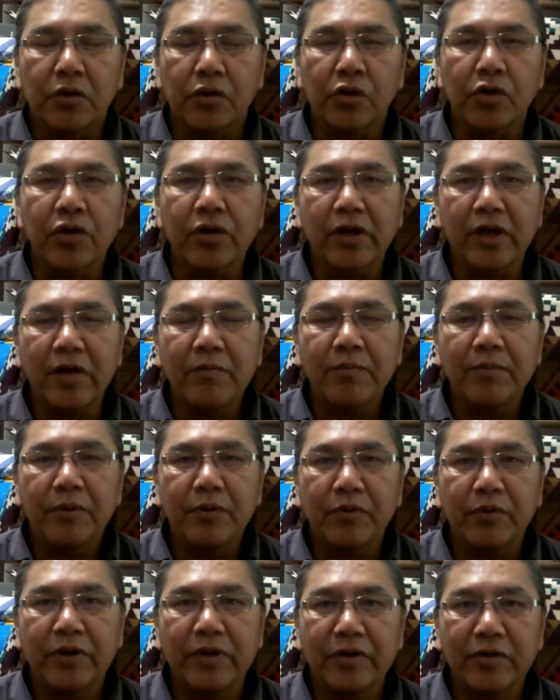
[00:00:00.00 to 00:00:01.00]
Growing
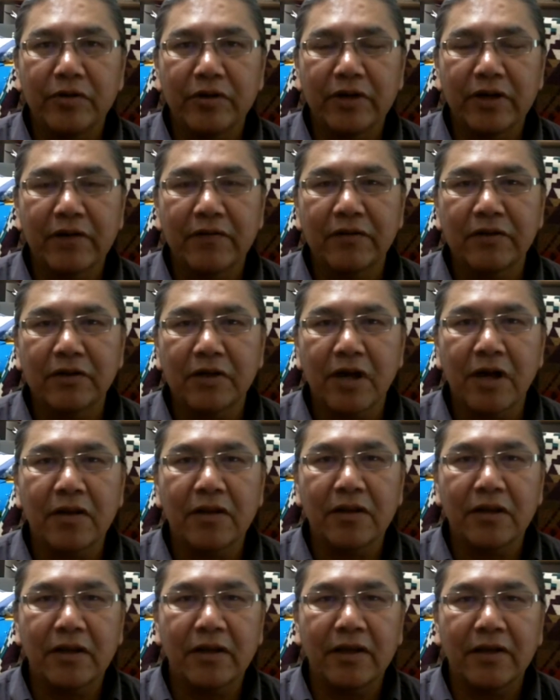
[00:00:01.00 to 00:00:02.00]
up, we were never
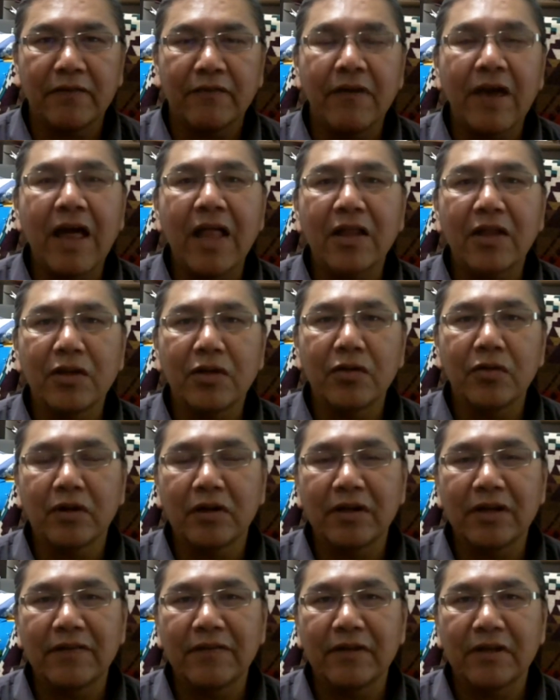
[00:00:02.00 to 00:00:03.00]
taught the
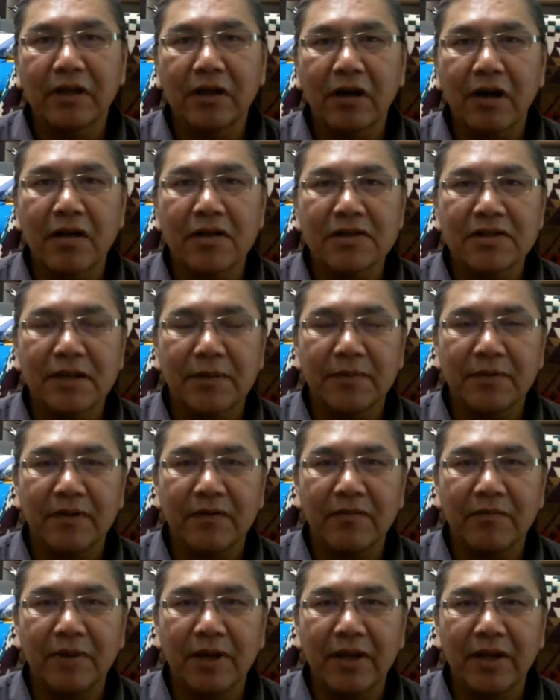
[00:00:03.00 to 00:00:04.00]
value or even the
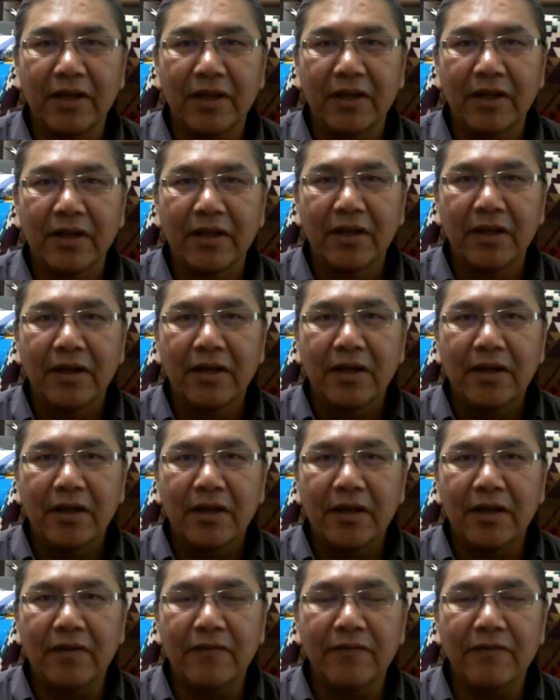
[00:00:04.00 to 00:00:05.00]
concept of money.
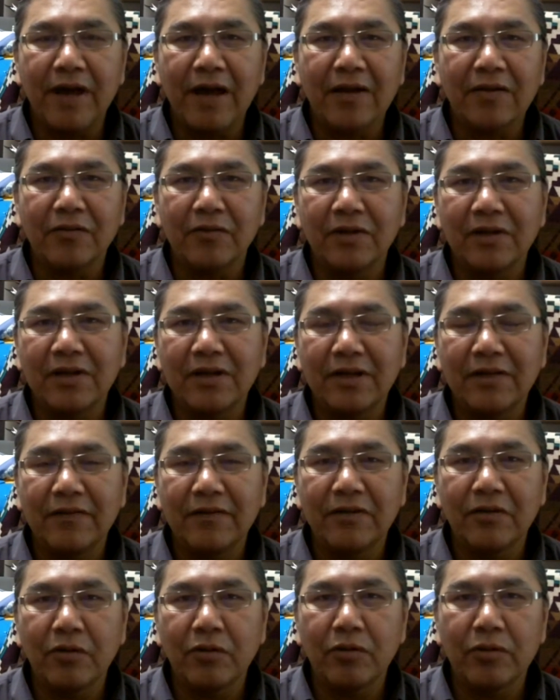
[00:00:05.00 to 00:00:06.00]
In fact, we didn't
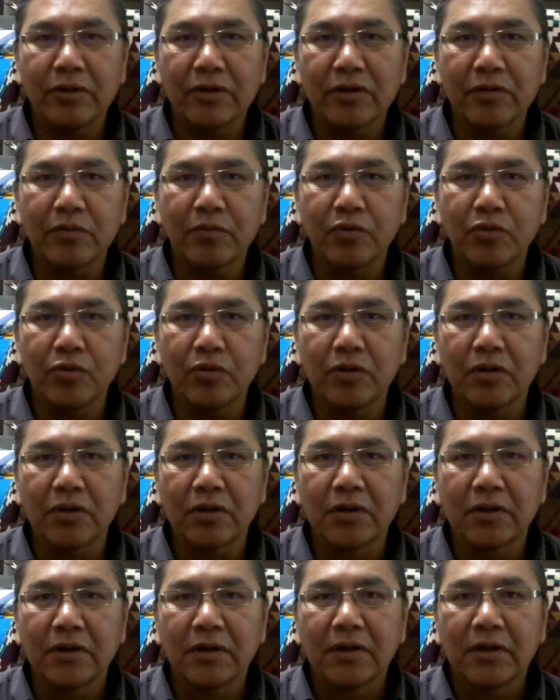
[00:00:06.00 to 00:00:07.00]
even know we were
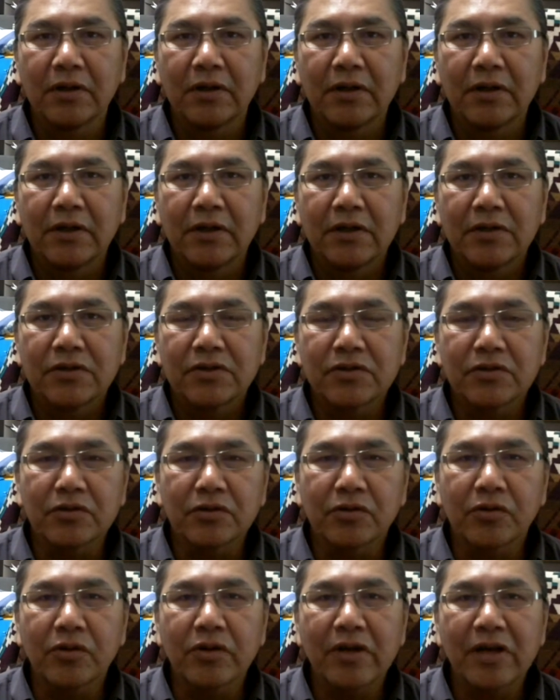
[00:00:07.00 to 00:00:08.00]
poor.
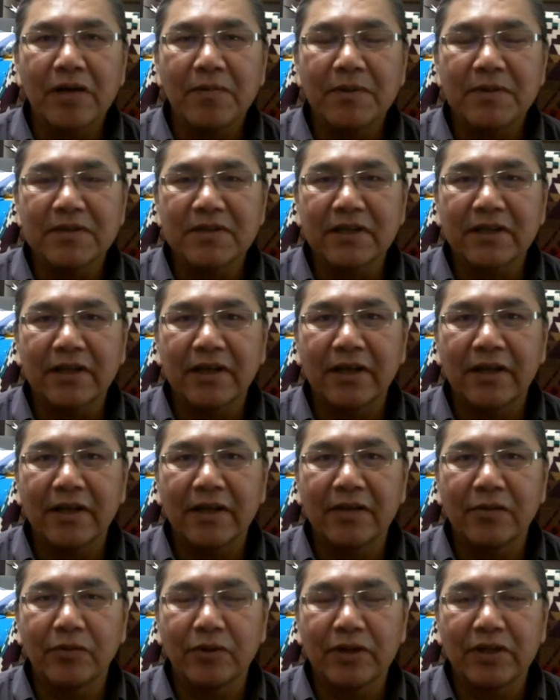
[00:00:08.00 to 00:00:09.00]
So growing up as a
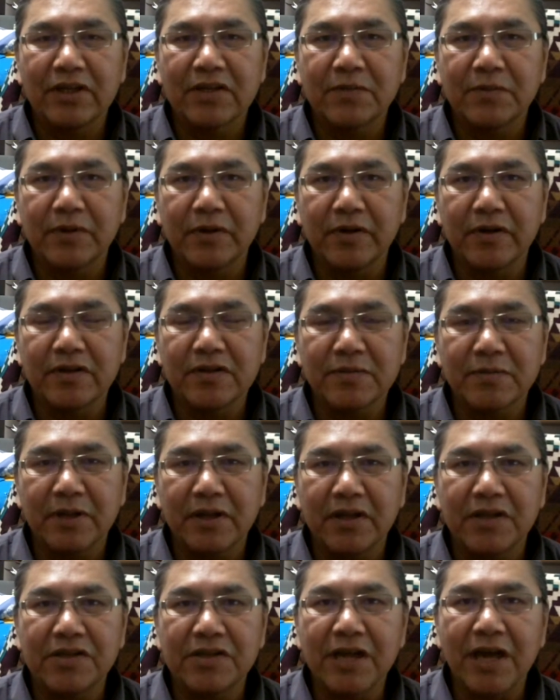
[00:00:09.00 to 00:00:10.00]
kid, we
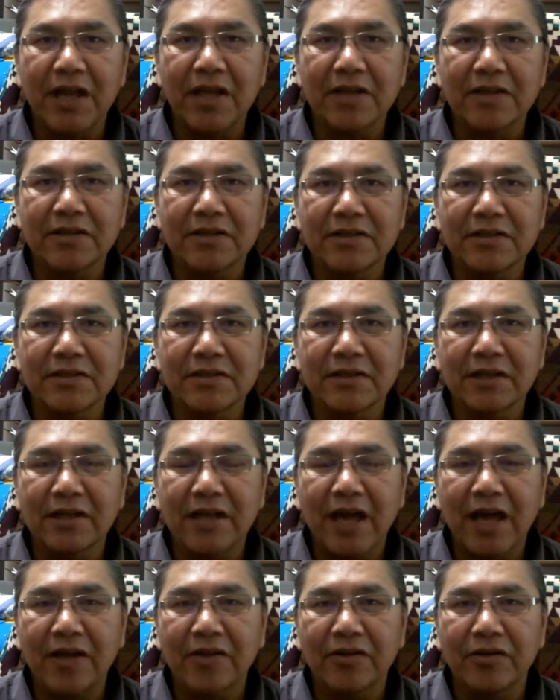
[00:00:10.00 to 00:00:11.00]
experienced many challenges
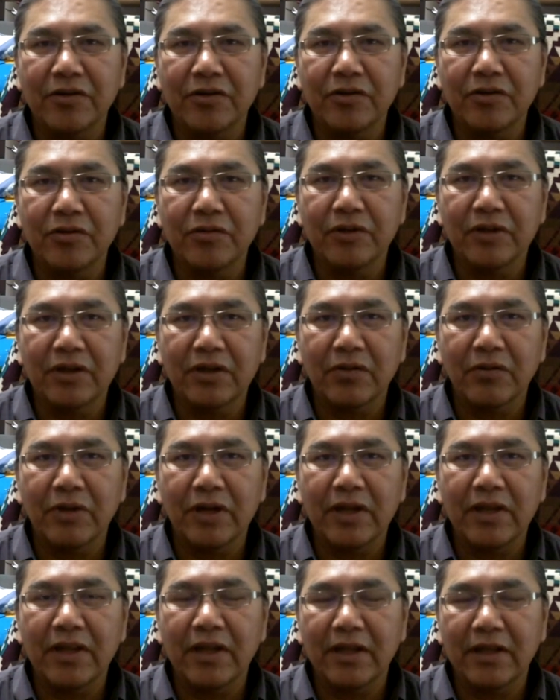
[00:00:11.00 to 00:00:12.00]
that had to do with
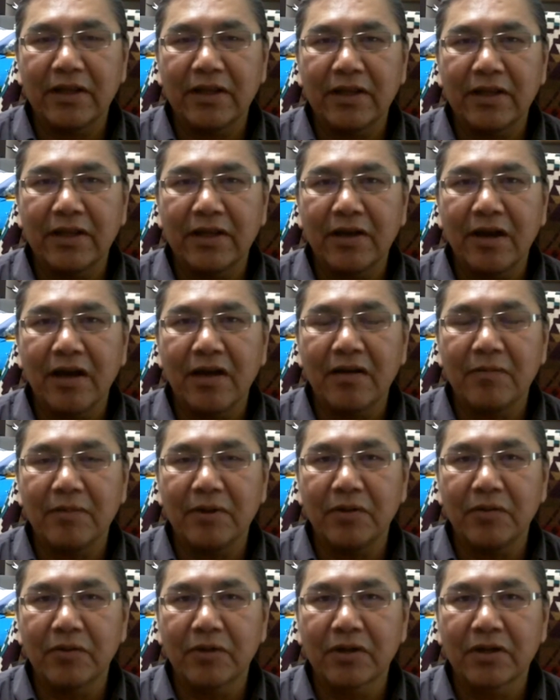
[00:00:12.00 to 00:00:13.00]
the way that the
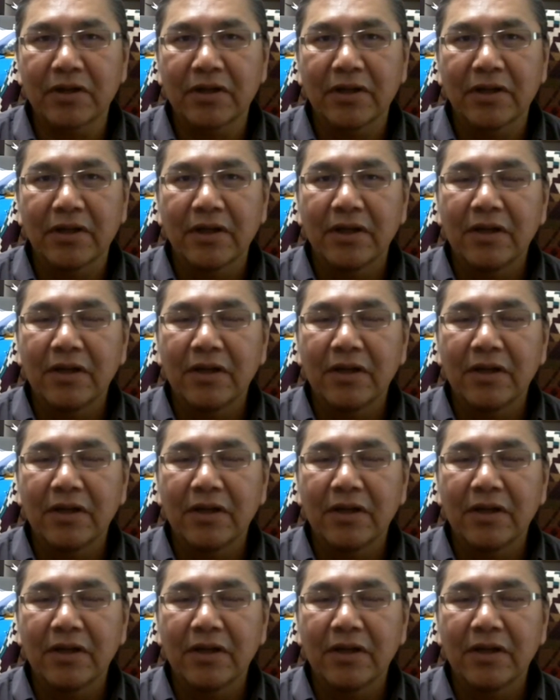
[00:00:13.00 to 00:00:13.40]
economy worked,